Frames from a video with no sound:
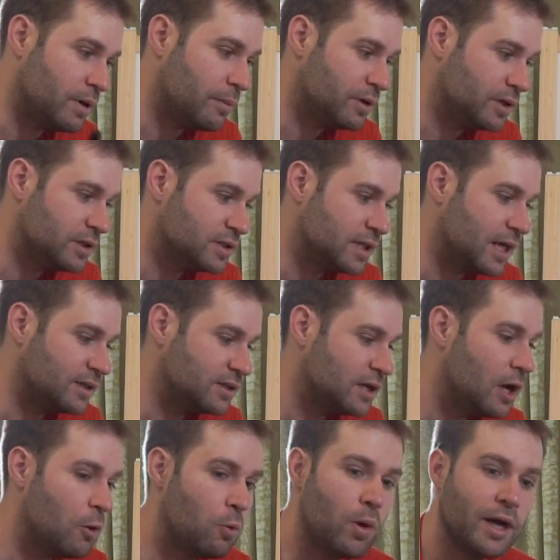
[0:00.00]
remembered, is
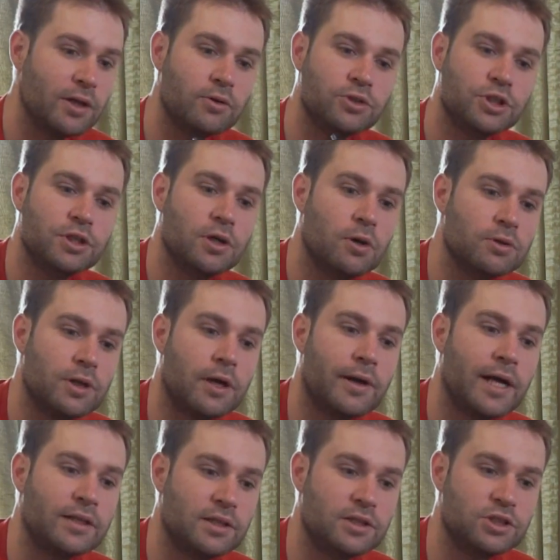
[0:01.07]
that why don't you go
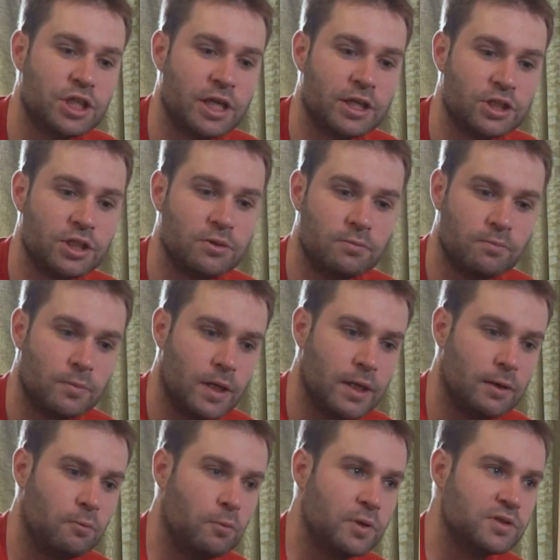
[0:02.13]
direct
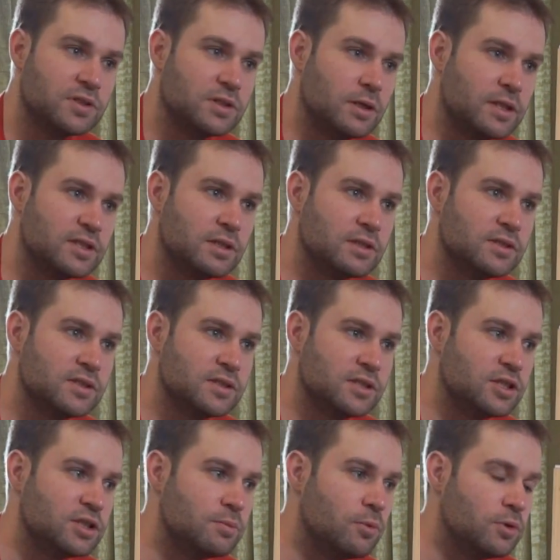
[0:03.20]
injection? It's
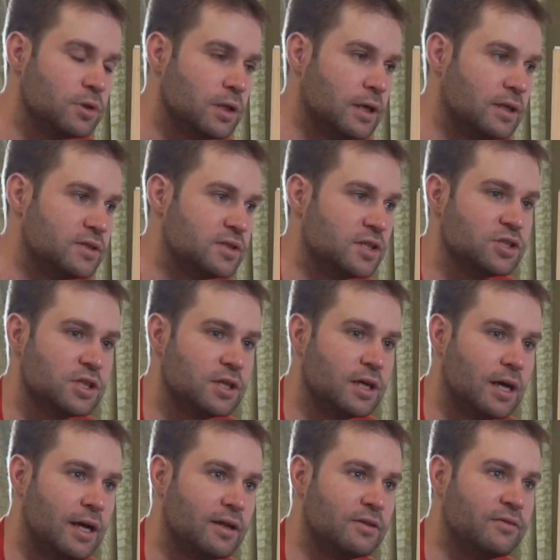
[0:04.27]
such
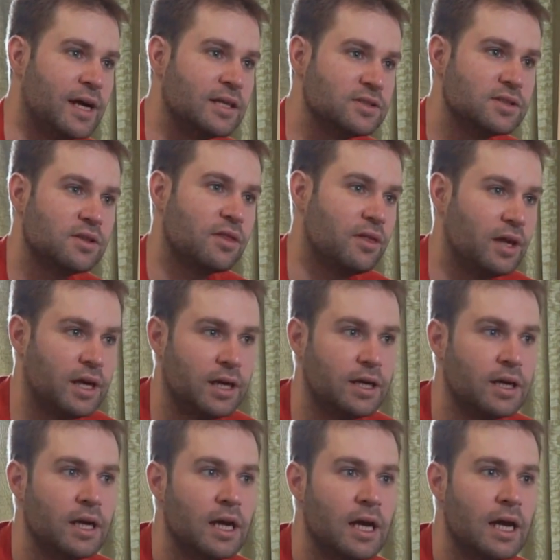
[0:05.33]
a advanced
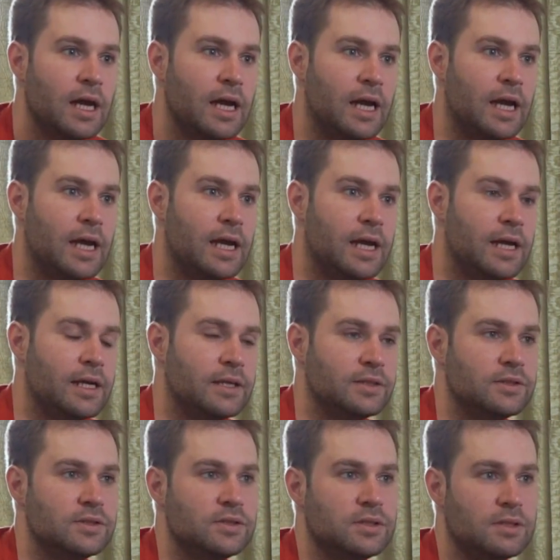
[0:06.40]
thing,
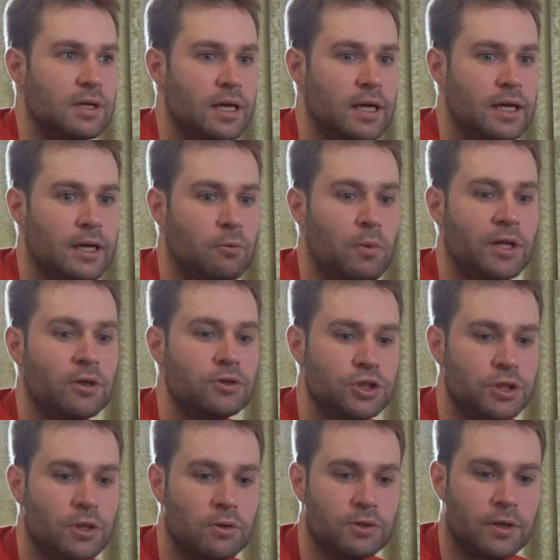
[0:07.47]
and why
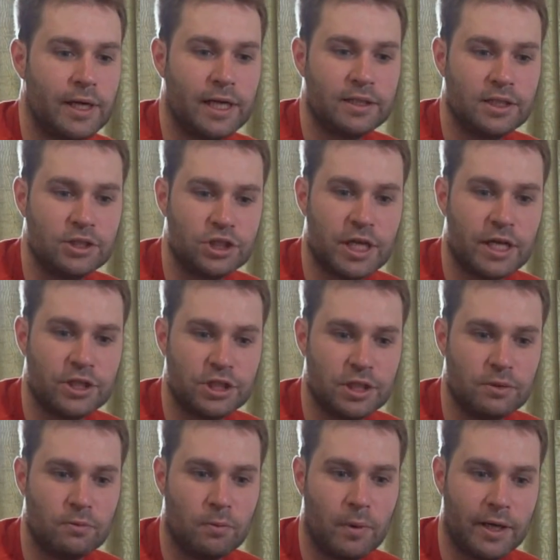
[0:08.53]
don't you go direct
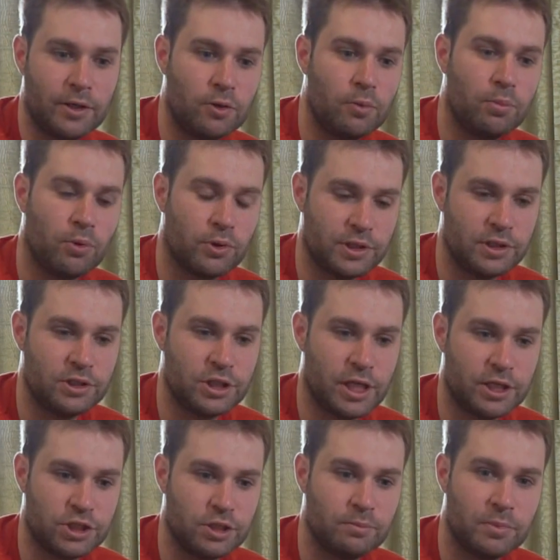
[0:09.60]
injection? Why you go port
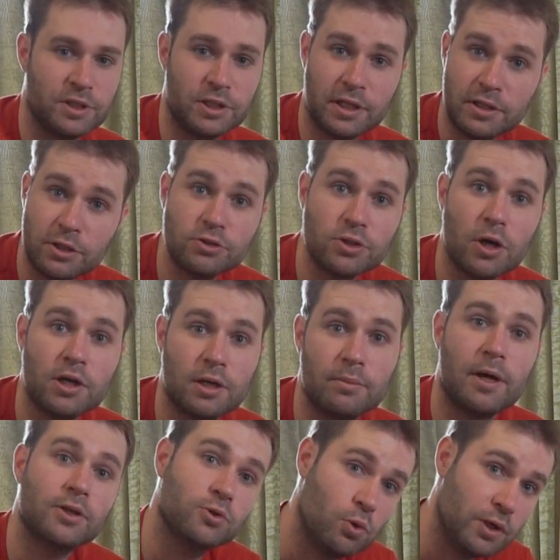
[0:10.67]
injection? But then you
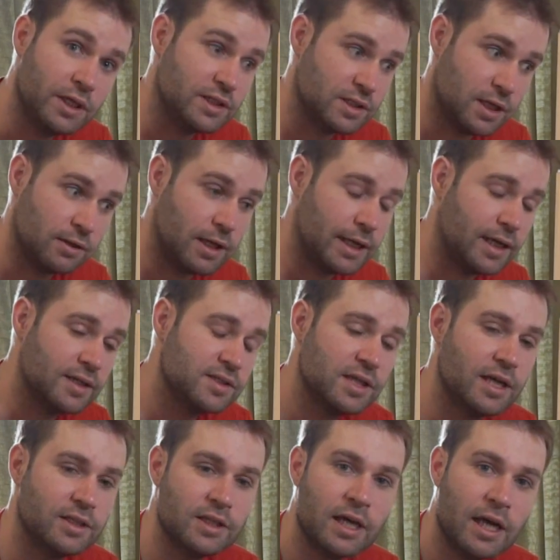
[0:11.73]
talk about Koenigsegg, like
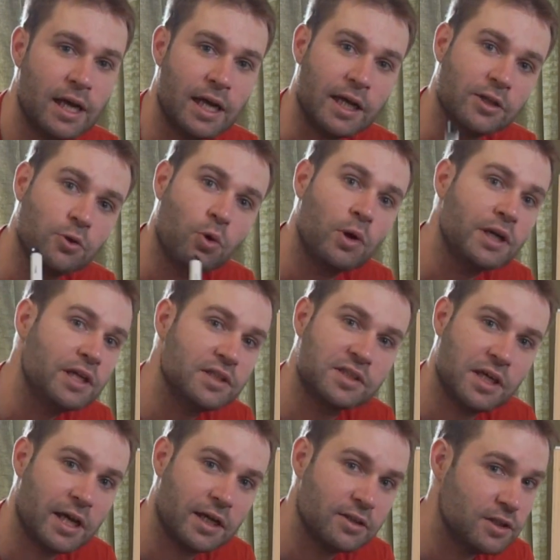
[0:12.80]
I said, and
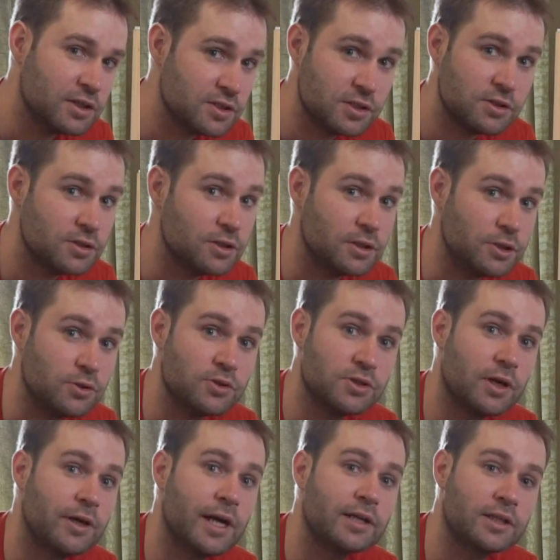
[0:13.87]
Koenigsegg doesn't
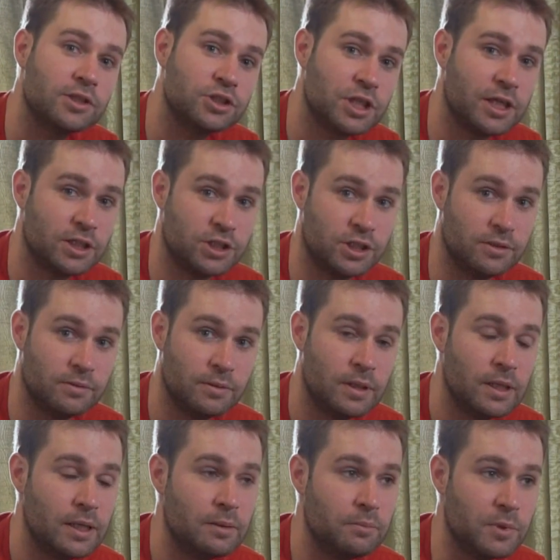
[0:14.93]
use direct
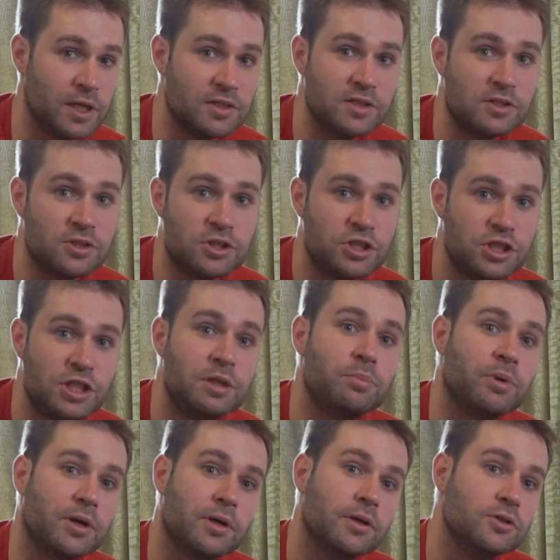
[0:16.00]
injection because it's
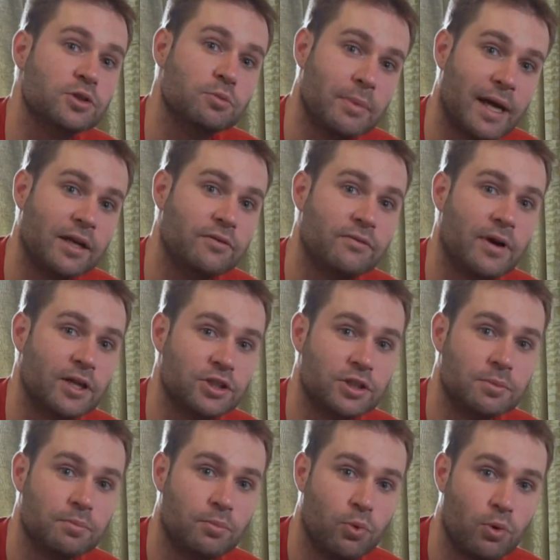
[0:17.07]
cheaper to
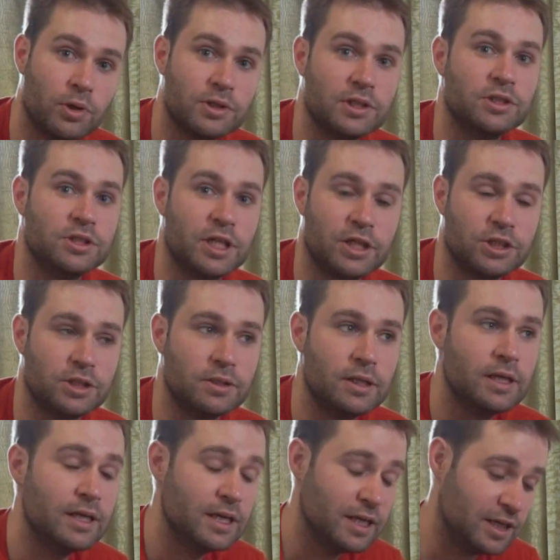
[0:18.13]
manufacture port
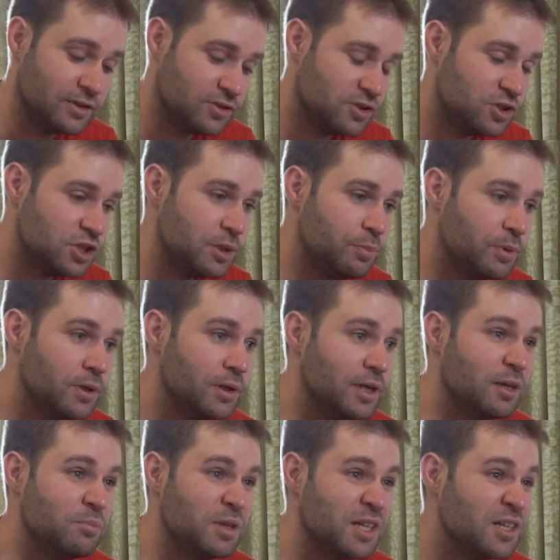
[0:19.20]
injection. It's
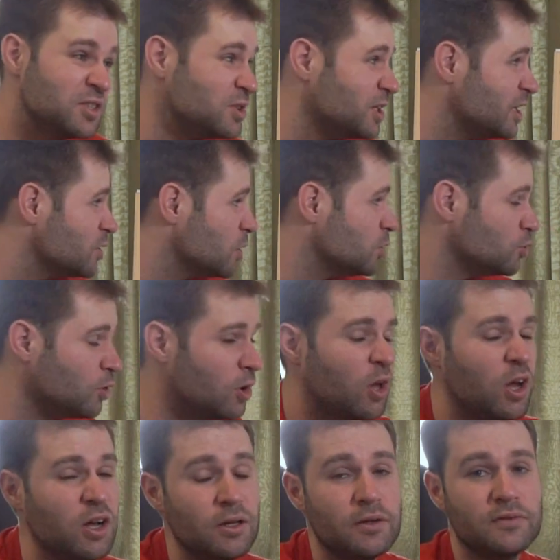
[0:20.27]
cheaper, and because you can
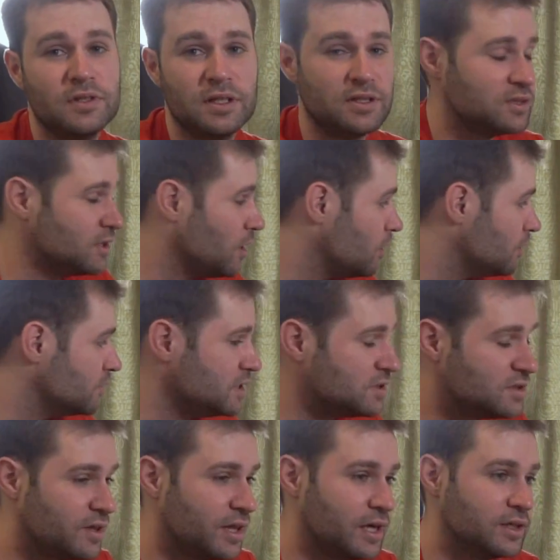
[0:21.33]
control all of
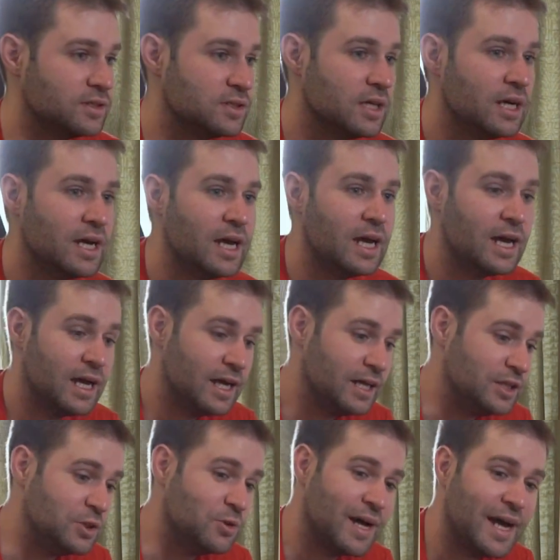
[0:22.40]
these things,
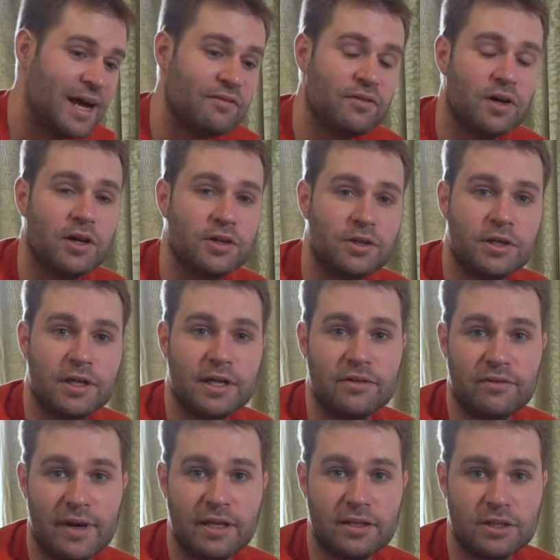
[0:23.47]
you have
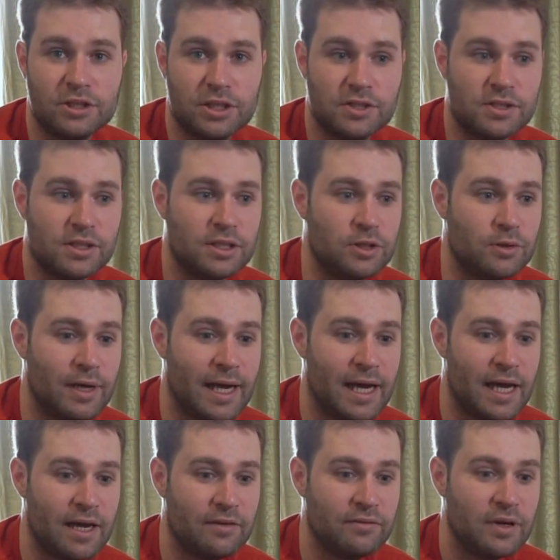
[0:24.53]
other advantages. You
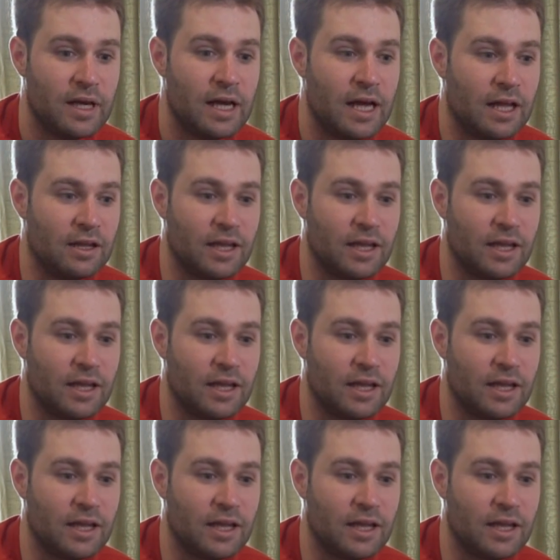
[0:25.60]
have